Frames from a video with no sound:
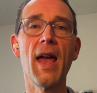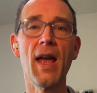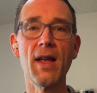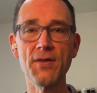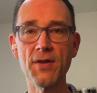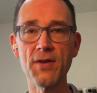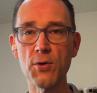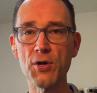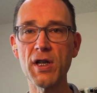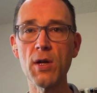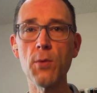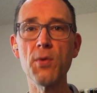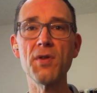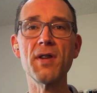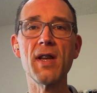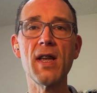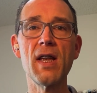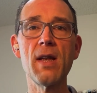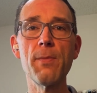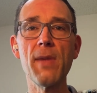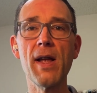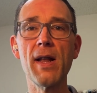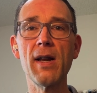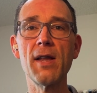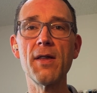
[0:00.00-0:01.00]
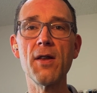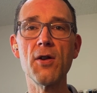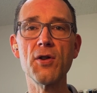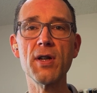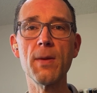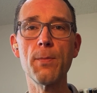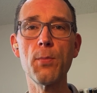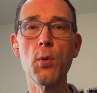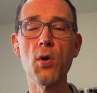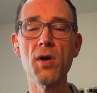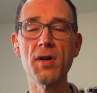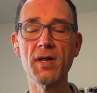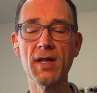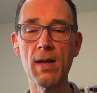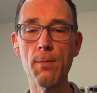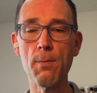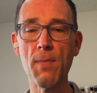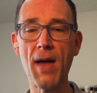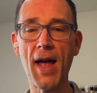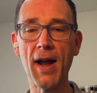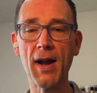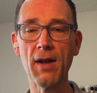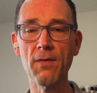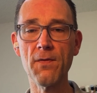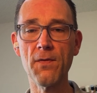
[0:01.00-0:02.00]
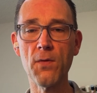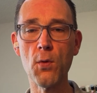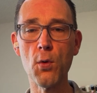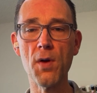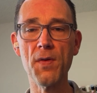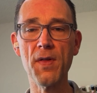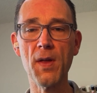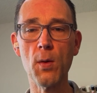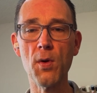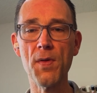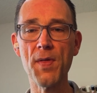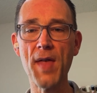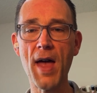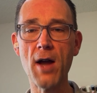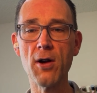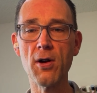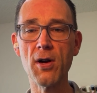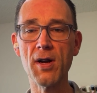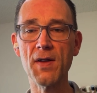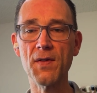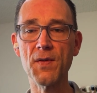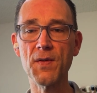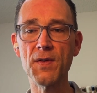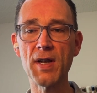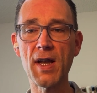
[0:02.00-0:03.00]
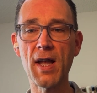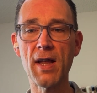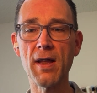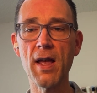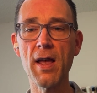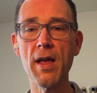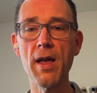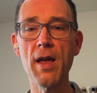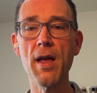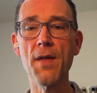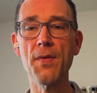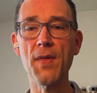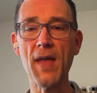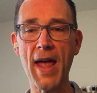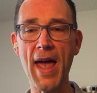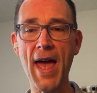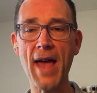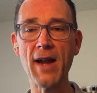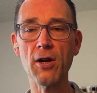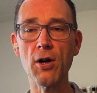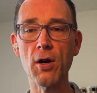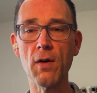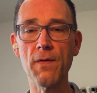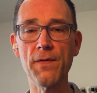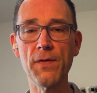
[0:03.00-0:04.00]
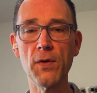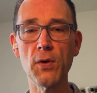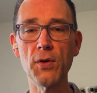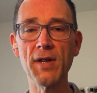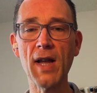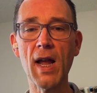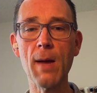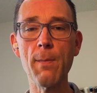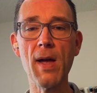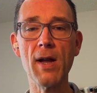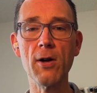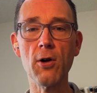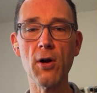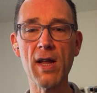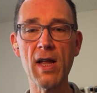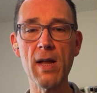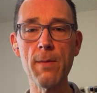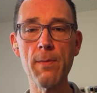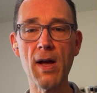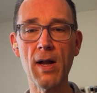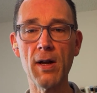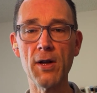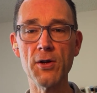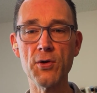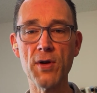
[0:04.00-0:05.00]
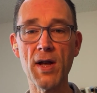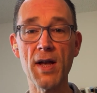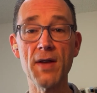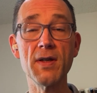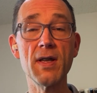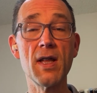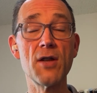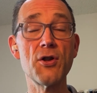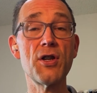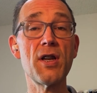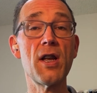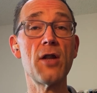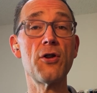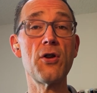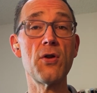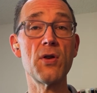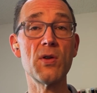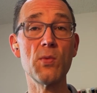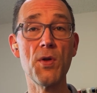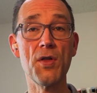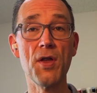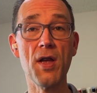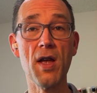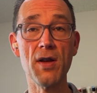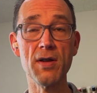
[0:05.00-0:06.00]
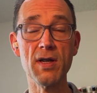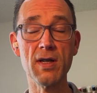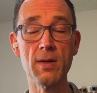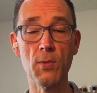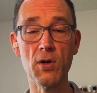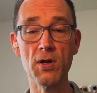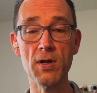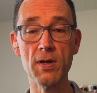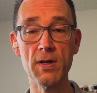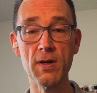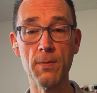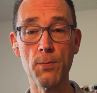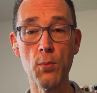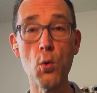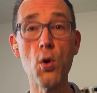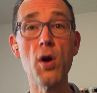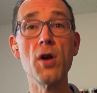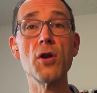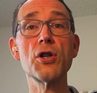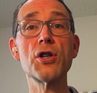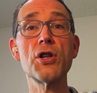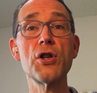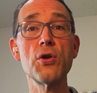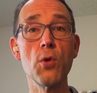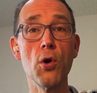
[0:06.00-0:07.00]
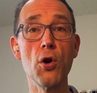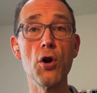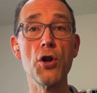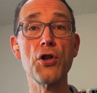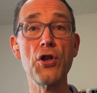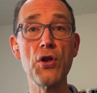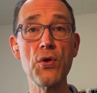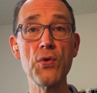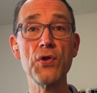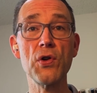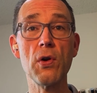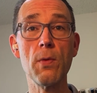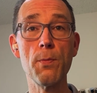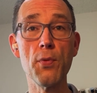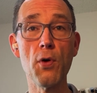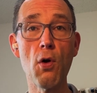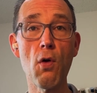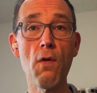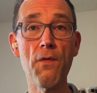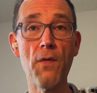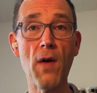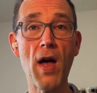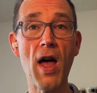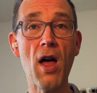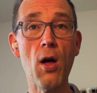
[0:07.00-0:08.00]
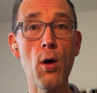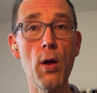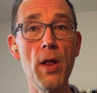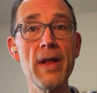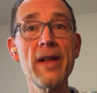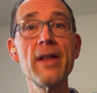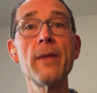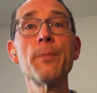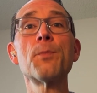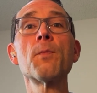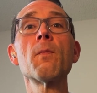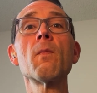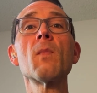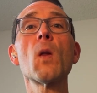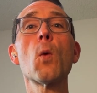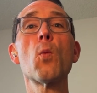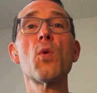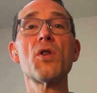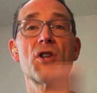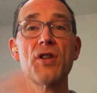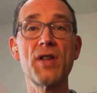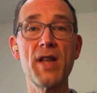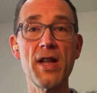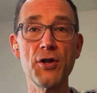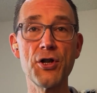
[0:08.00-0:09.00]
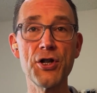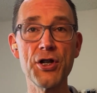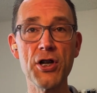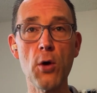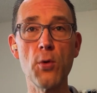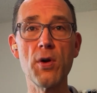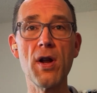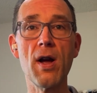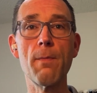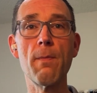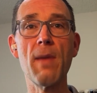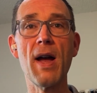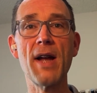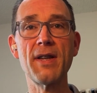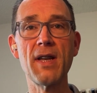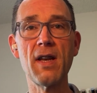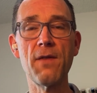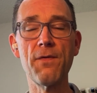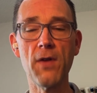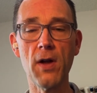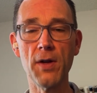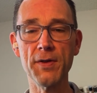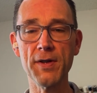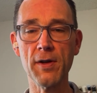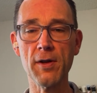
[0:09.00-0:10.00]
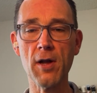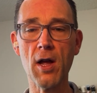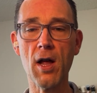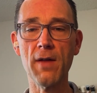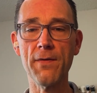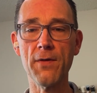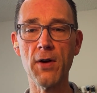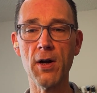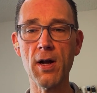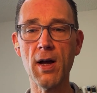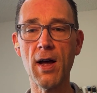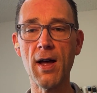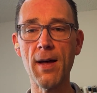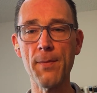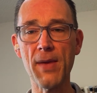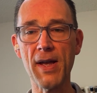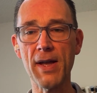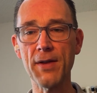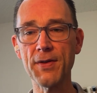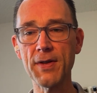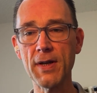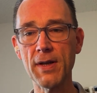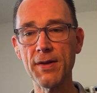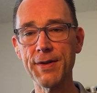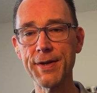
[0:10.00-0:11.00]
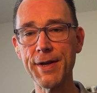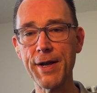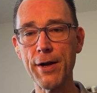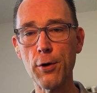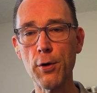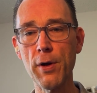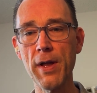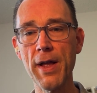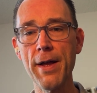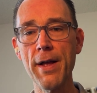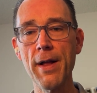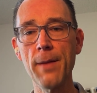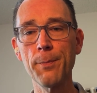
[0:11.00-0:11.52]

and so she was emailing their support team back and forth, and without her consent, they added her full name and her email address that she had used with customer support to her user profile, which then showed up by default on all of her comments. And so